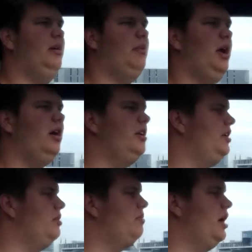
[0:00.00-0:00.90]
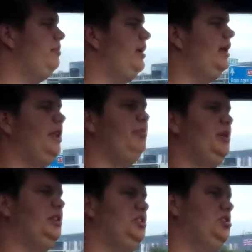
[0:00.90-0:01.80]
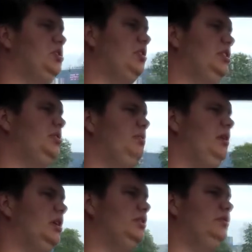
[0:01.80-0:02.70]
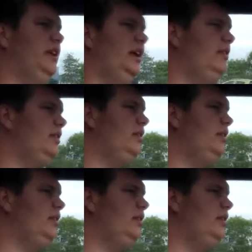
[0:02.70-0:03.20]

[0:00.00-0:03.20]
My audio might be a little bit distorted because of that.